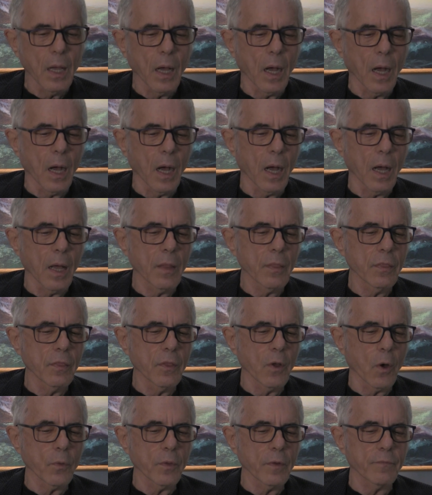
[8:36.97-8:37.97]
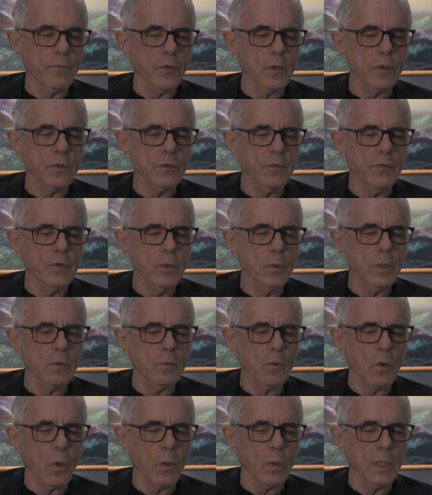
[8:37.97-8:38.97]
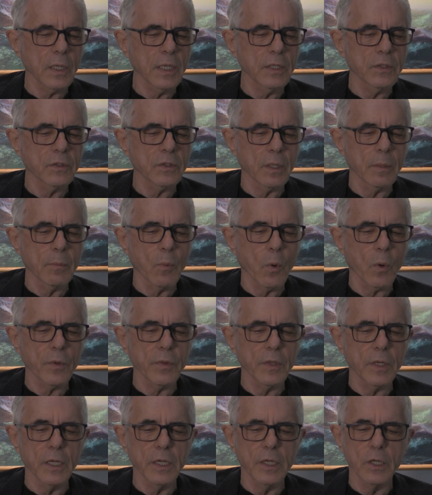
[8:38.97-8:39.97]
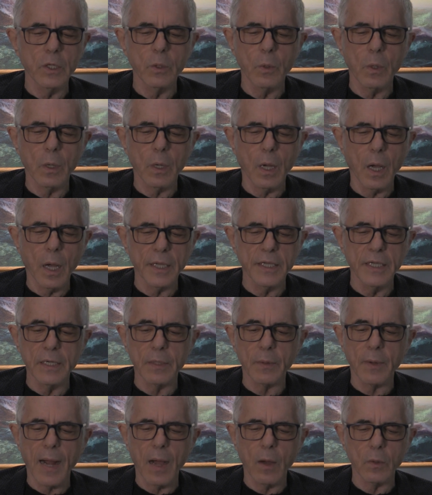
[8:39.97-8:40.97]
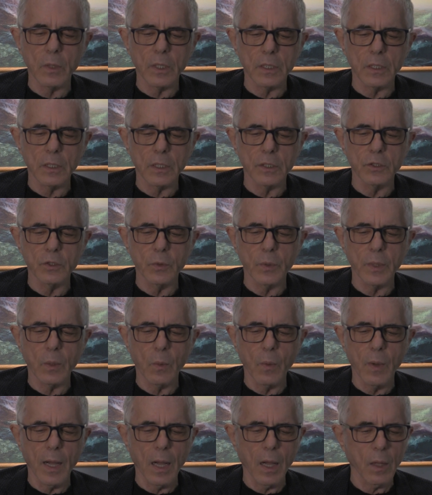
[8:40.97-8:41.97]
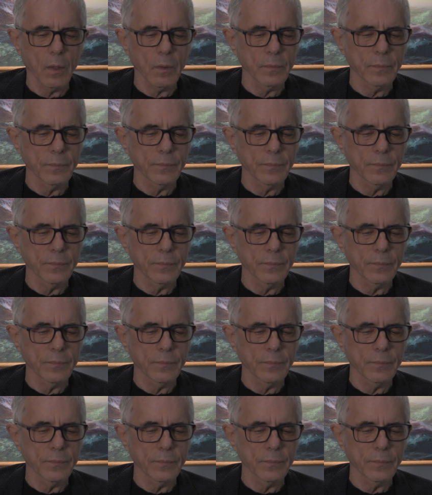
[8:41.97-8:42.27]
though the first few enrollees are more than a year out and are doing well.